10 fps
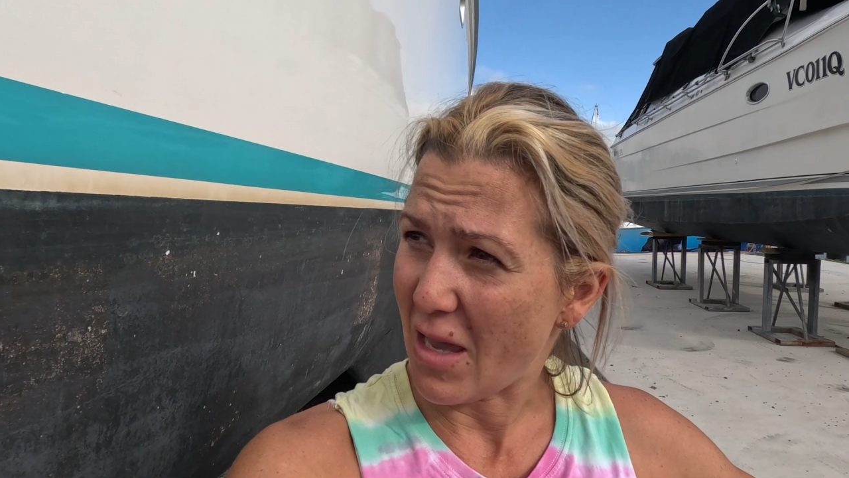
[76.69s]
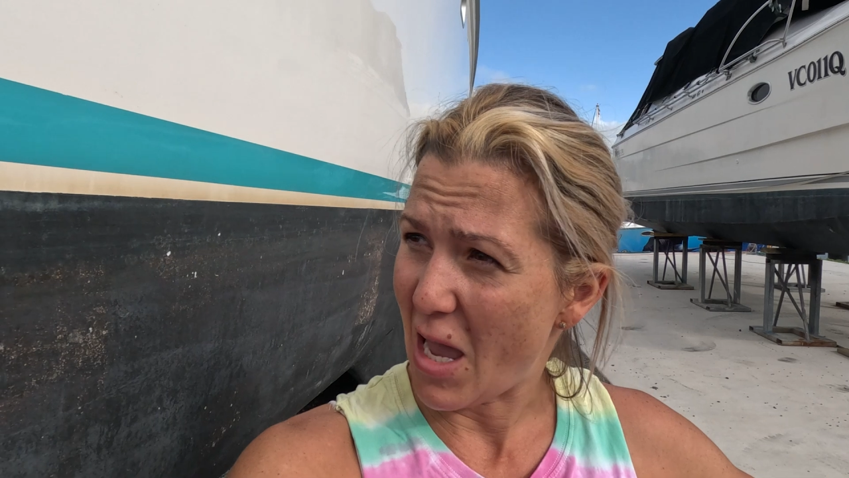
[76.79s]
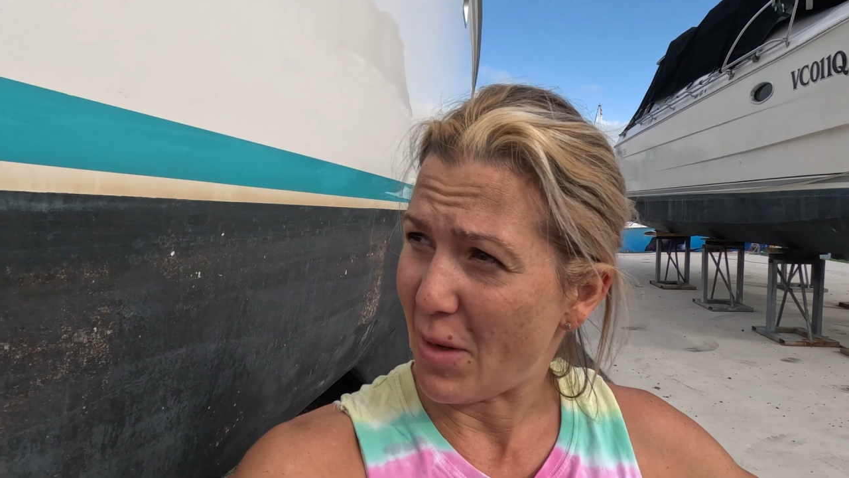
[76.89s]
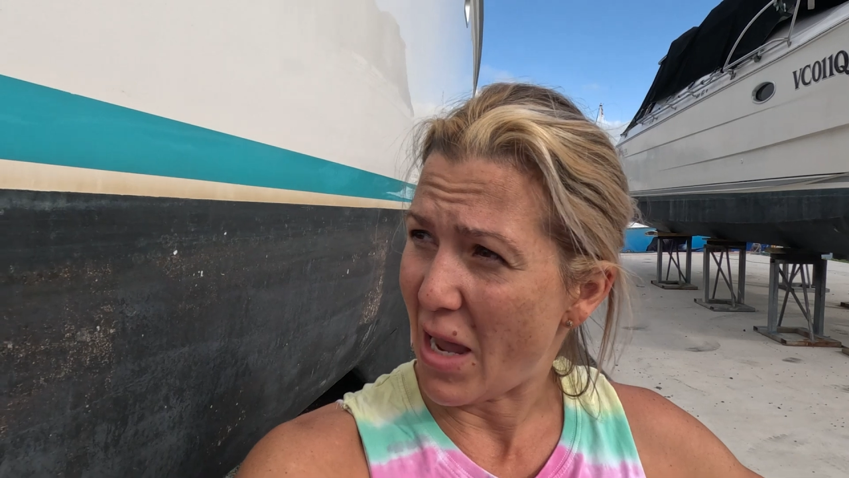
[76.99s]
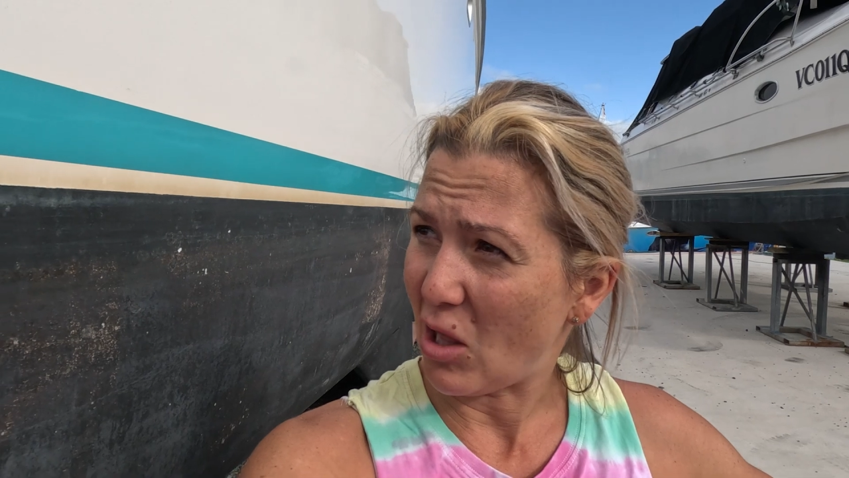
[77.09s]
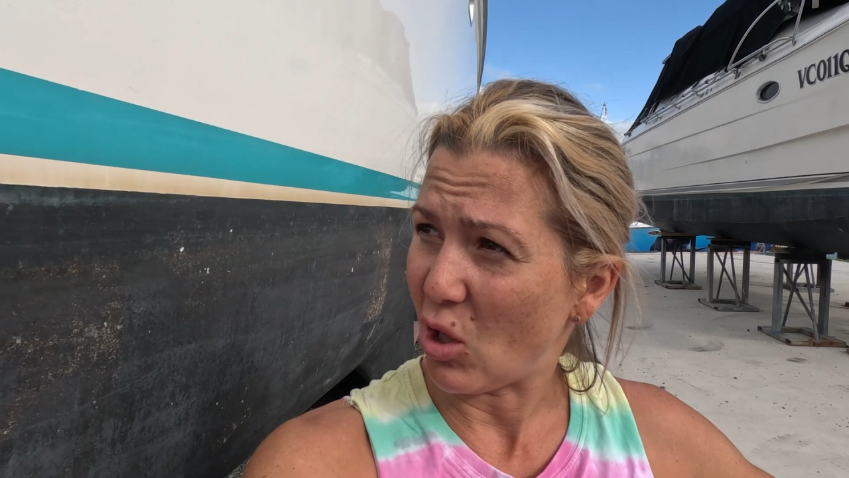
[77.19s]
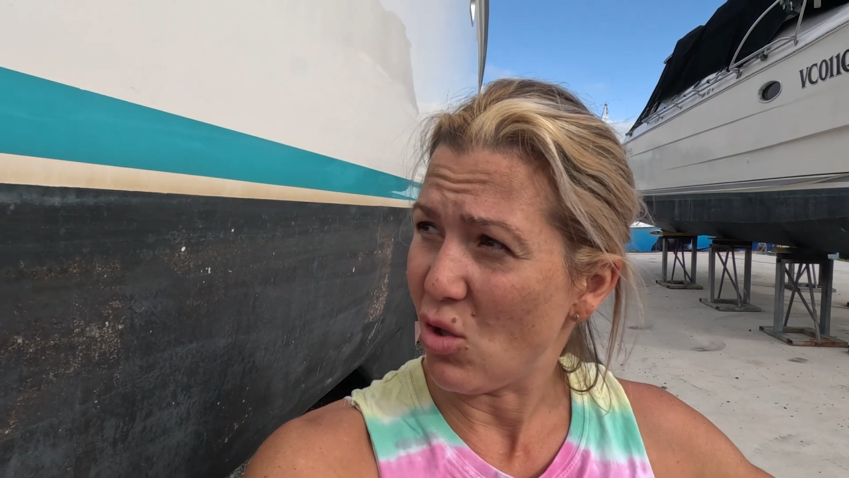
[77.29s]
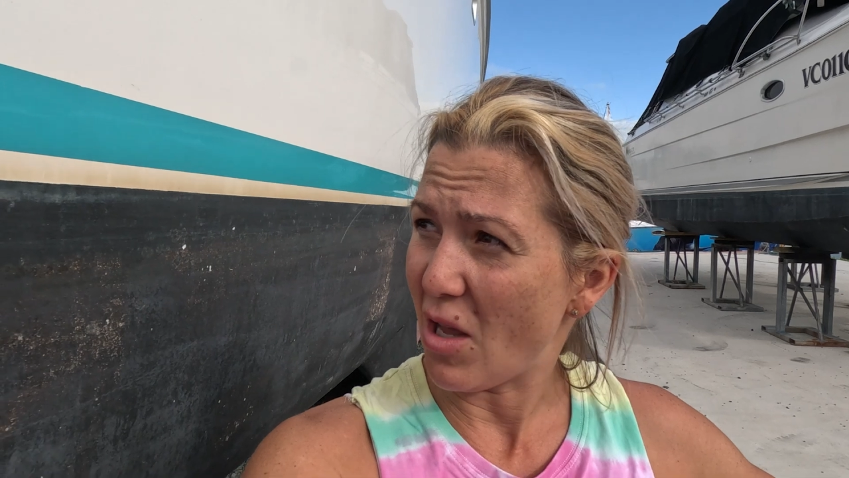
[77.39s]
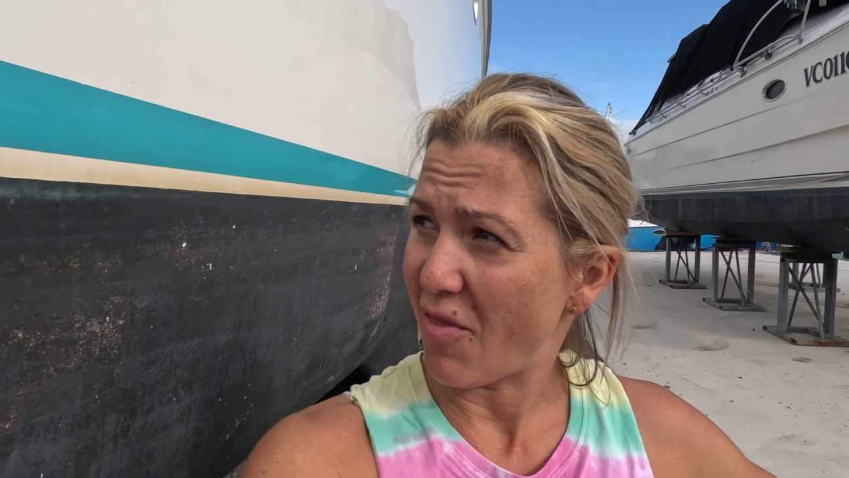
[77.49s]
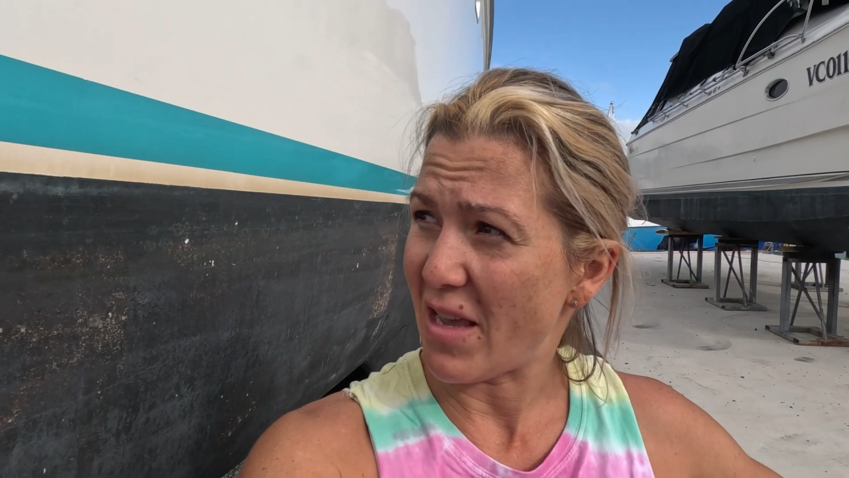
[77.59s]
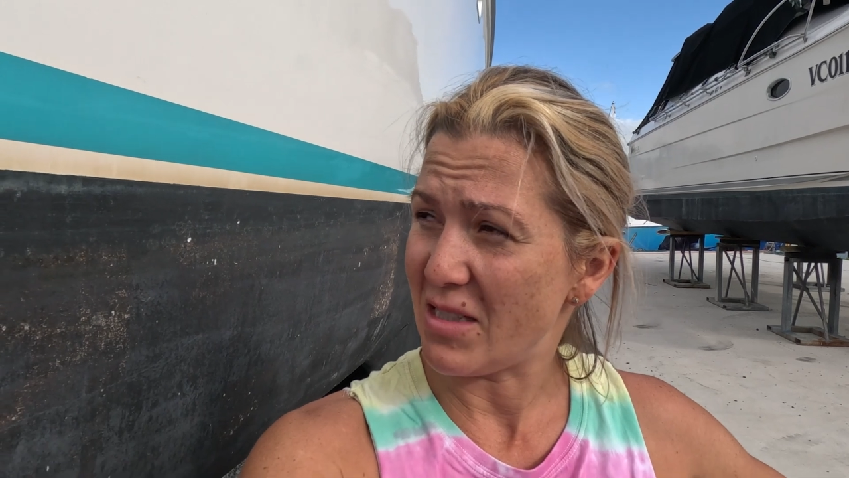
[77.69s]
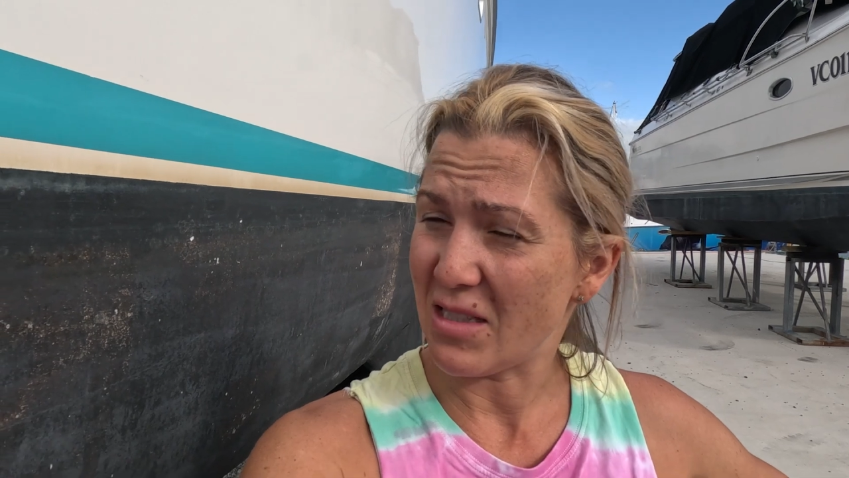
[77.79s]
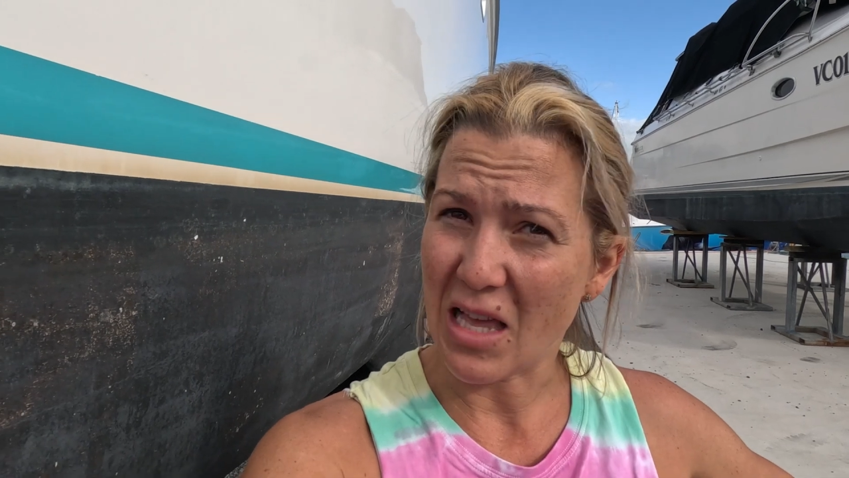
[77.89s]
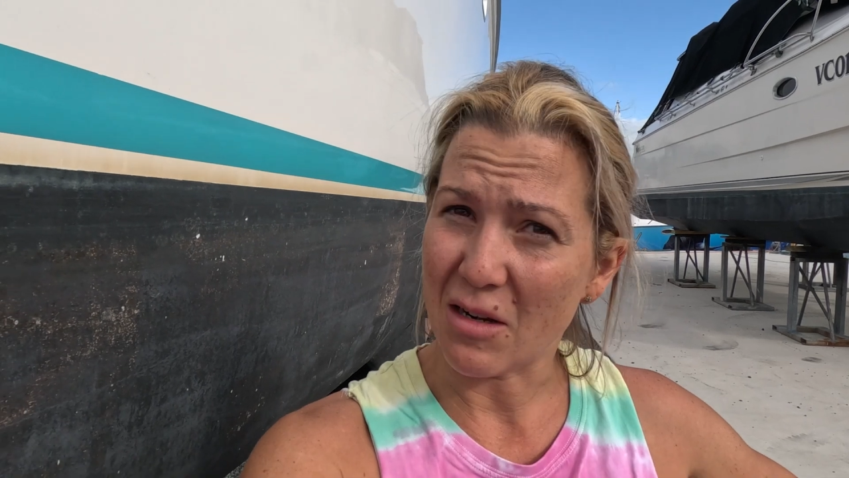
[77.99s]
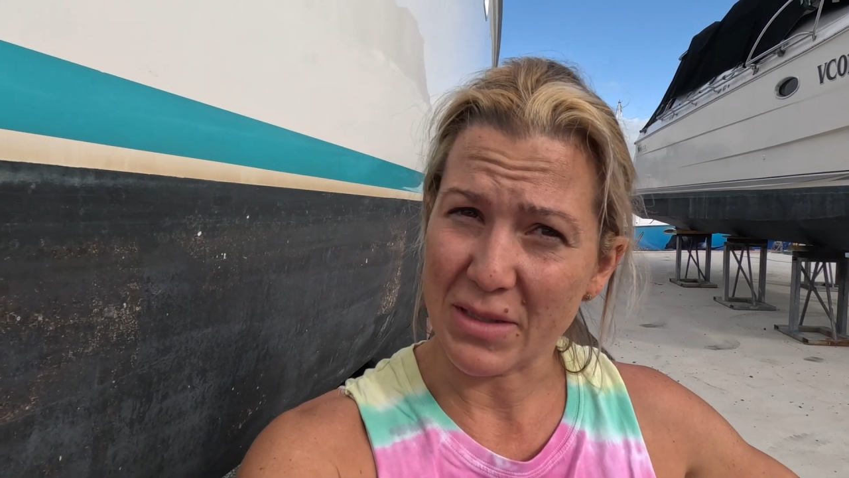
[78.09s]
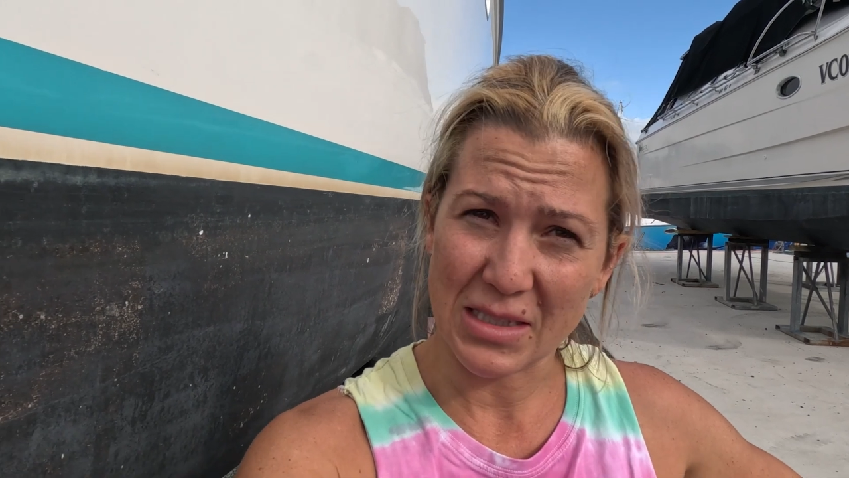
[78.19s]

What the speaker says: came and had a look and they said that'd be